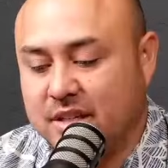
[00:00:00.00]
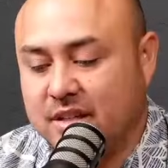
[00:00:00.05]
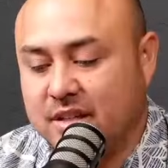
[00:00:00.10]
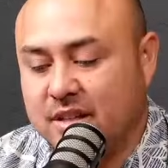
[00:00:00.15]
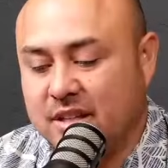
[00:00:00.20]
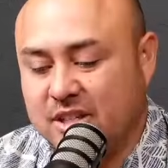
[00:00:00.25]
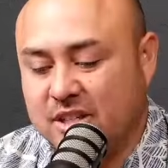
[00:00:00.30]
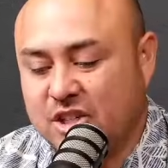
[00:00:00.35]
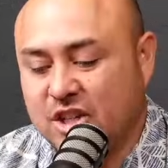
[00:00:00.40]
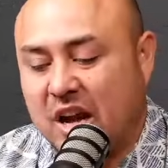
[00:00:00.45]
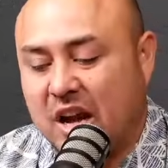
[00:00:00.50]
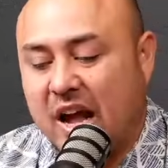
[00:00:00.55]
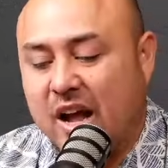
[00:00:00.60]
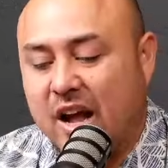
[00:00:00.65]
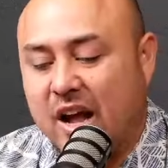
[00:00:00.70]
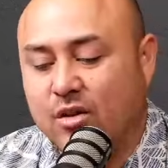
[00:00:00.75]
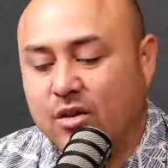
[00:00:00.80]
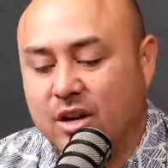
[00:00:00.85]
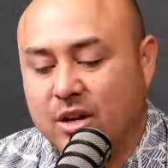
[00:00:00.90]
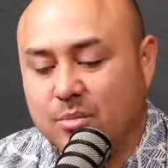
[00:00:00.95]
The
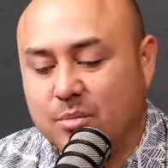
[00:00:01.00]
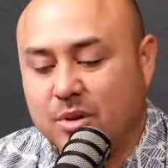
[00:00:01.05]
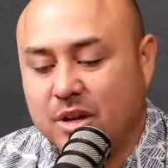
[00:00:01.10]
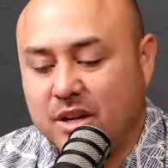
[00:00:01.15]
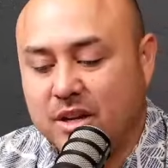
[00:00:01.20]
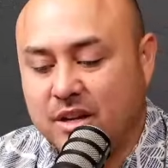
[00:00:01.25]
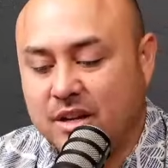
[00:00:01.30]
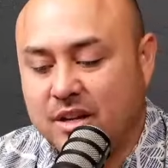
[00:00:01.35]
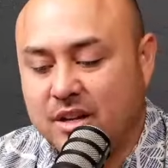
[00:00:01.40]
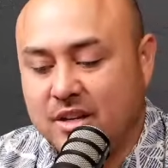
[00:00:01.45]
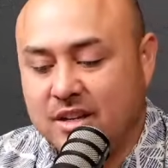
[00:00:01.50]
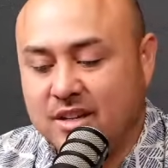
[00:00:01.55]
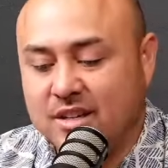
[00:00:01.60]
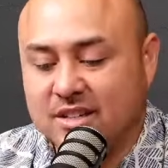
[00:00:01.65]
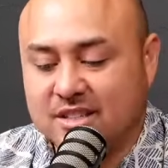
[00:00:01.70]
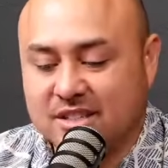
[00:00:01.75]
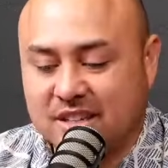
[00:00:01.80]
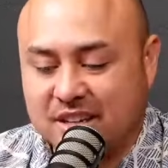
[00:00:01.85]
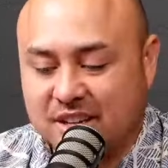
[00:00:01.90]
child in me is like,